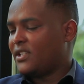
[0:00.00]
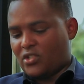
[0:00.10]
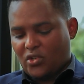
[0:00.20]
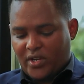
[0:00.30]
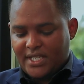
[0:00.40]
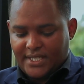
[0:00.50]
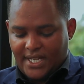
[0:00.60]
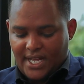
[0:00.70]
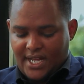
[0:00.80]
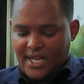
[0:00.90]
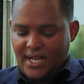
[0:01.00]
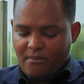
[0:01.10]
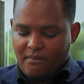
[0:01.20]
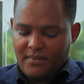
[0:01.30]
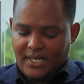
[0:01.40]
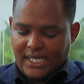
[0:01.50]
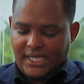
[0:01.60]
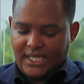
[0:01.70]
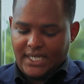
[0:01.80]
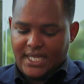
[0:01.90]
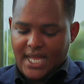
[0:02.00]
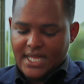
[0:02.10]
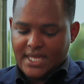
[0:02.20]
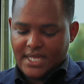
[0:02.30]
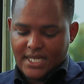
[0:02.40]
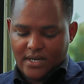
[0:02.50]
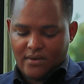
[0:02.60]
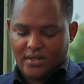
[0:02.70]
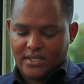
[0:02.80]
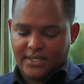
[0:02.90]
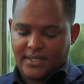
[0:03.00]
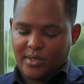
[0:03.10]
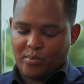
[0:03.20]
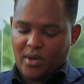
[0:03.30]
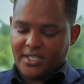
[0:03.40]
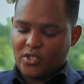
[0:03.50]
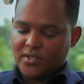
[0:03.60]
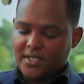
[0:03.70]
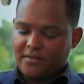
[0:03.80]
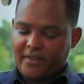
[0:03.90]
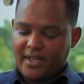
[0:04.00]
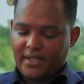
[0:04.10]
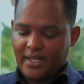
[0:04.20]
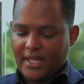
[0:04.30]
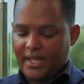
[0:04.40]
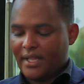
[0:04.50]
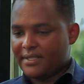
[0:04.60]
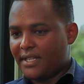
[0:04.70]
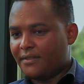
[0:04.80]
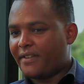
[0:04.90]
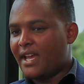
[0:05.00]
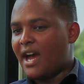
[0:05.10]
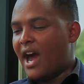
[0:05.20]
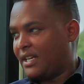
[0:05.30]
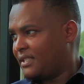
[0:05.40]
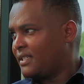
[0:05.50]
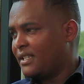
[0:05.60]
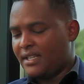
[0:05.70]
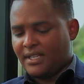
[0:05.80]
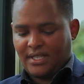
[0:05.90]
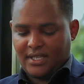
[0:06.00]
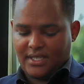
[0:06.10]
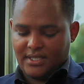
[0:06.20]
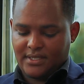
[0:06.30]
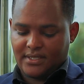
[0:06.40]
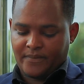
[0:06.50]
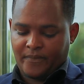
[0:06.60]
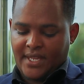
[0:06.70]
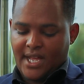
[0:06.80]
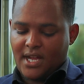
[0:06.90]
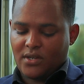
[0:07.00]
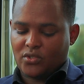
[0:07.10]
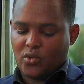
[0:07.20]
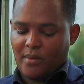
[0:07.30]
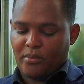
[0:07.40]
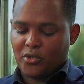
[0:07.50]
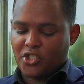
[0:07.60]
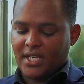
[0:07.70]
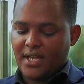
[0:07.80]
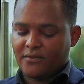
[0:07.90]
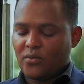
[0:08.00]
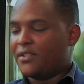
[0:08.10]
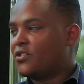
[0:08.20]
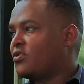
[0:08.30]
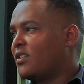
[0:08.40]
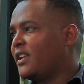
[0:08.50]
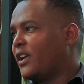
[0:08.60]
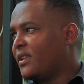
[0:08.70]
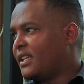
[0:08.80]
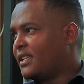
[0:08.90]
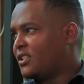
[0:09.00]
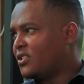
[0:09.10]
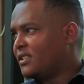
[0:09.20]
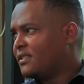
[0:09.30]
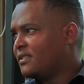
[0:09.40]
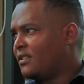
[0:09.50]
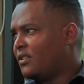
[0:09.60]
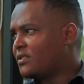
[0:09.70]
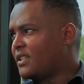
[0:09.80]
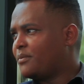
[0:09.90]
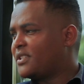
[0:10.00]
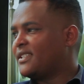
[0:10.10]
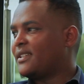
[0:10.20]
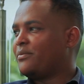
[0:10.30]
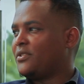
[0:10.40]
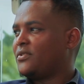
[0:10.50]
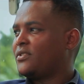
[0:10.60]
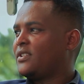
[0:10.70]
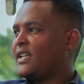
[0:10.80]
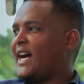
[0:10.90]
So Chris, the other thing around I think practical self-care hacks is how to approach a loved one struggling with addiction or substance abuse.